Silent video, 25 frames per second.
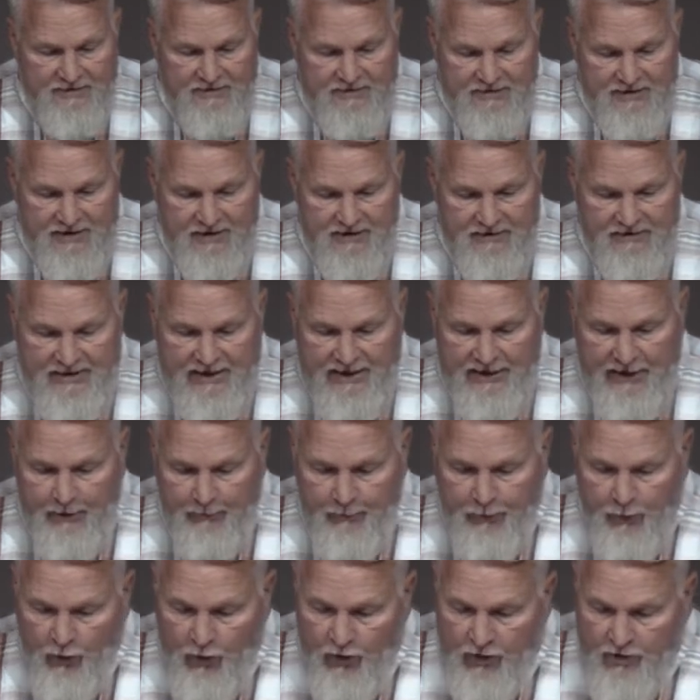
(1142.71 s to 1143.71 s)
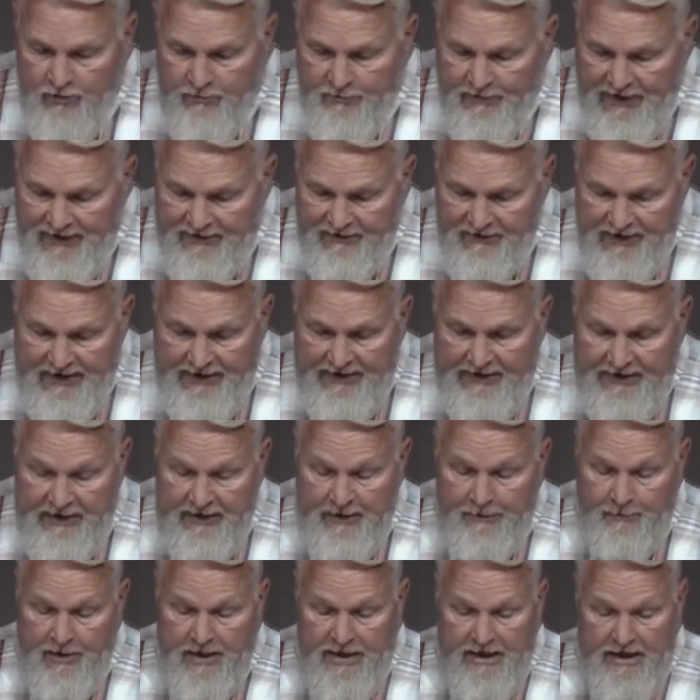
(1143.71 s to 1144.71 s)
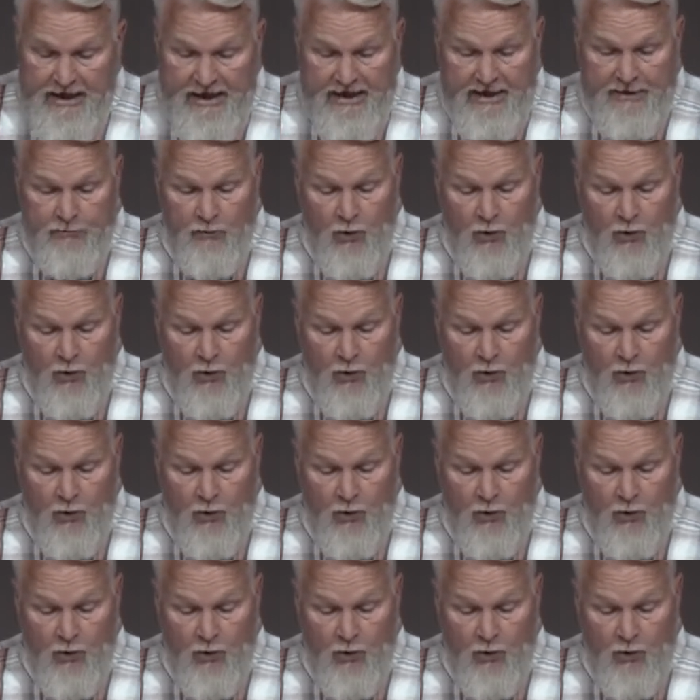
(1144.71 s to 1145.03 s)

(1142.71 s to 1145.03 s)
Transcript: think that an important man like Nehemiah had